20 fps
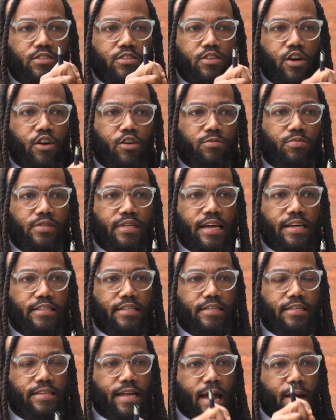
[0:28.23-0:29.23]

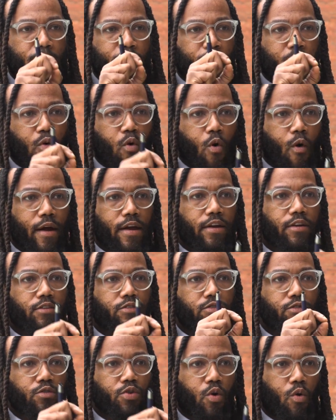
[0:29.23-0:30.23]
circumstances that point
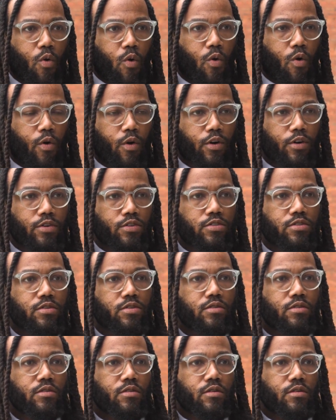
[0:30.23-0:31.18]
towards